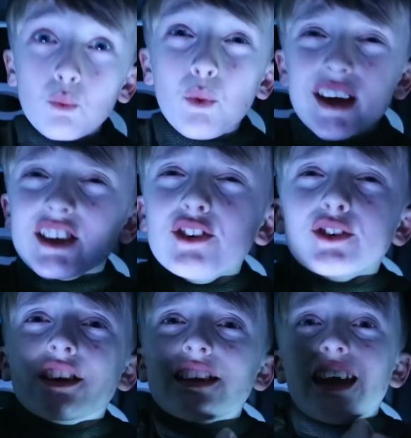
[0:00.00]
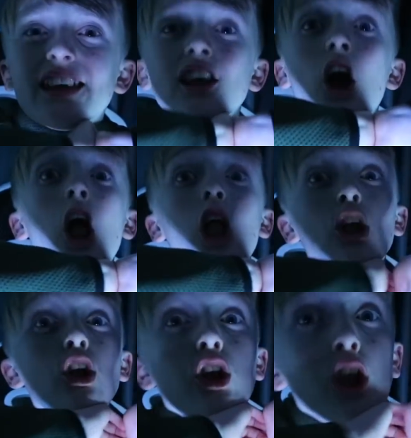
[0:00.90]
where you can gain
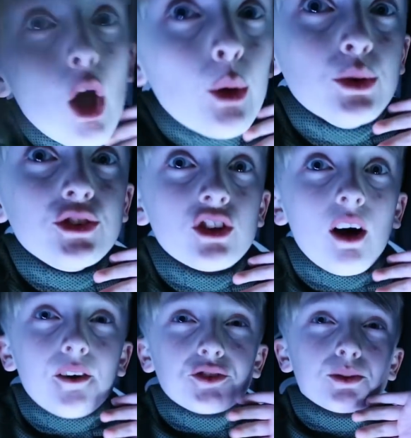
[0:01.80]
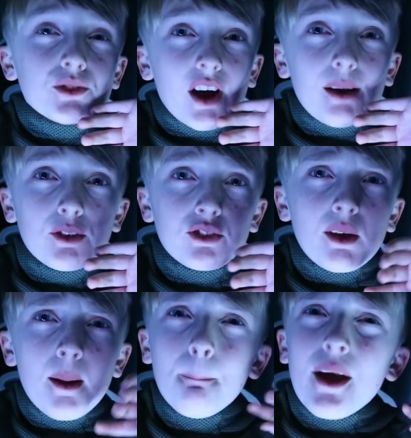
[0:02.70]
loads of subscribers.
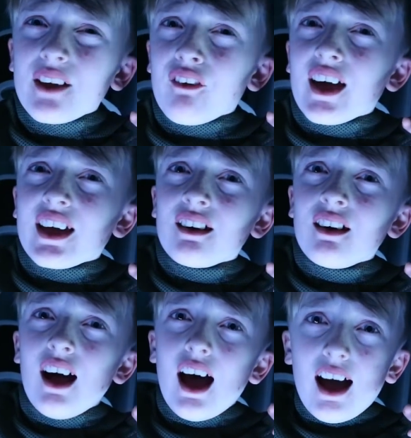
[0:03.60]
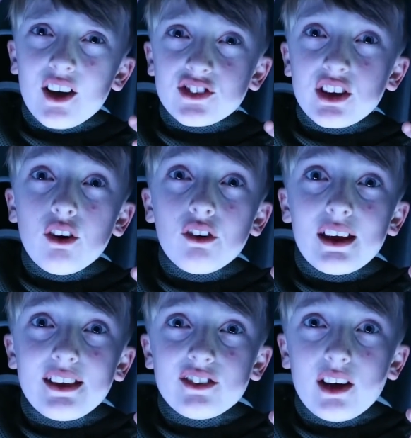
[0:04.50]
But anyway, I'll see you all
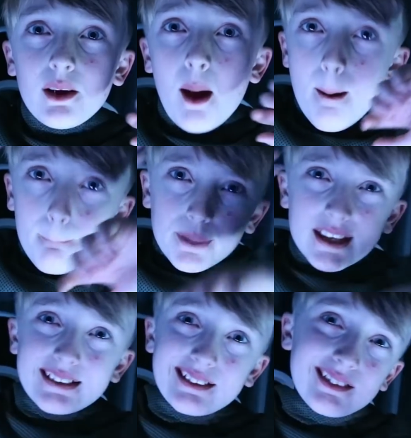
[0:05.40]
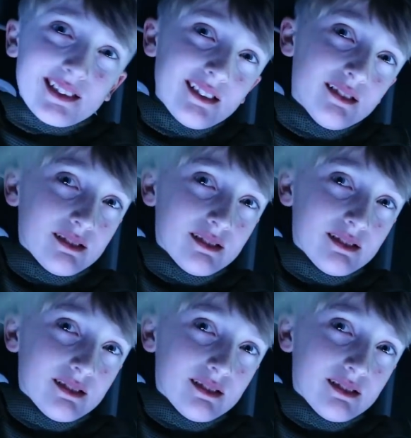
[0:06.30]
later. Peace.